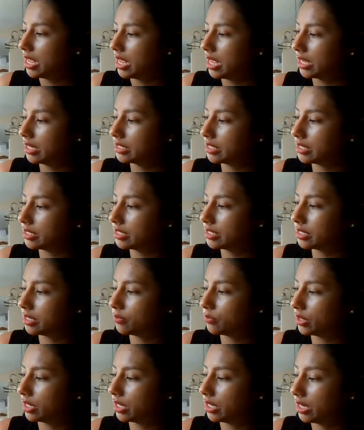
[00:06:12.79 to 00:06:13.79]
existent
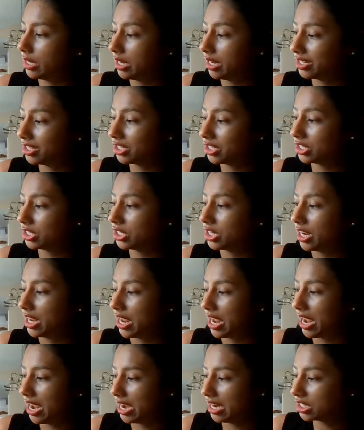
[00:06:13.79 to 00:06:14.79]
within each
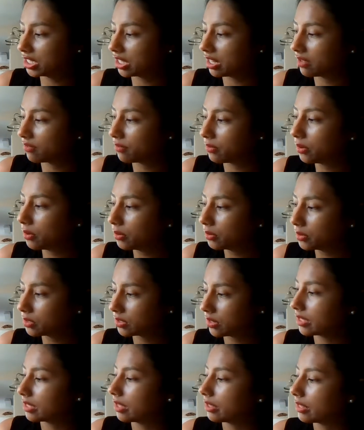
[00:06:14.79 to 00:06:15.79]
age level.
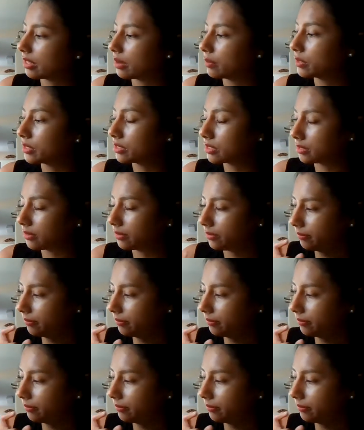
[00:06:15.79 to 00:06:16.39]
So I thought that was